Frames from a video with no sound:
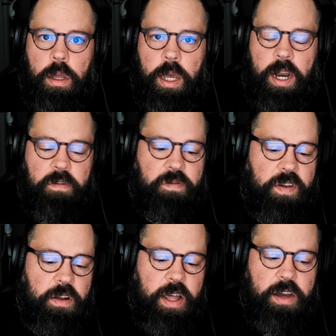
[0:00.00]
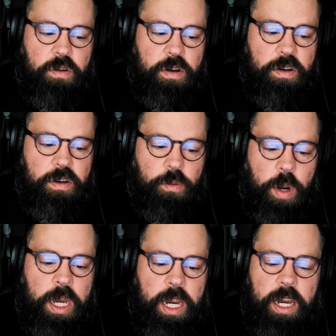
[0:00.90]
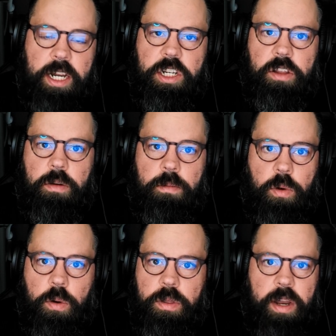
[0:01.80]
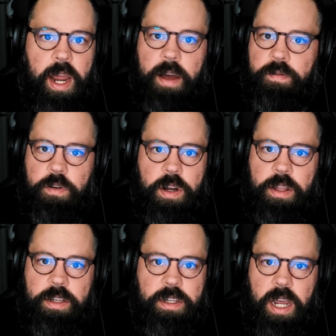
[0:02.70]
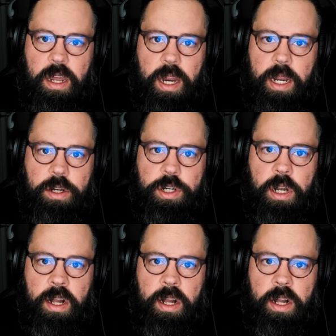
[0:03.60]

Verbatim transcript: And I feel like we need each other more than ever in this day and age.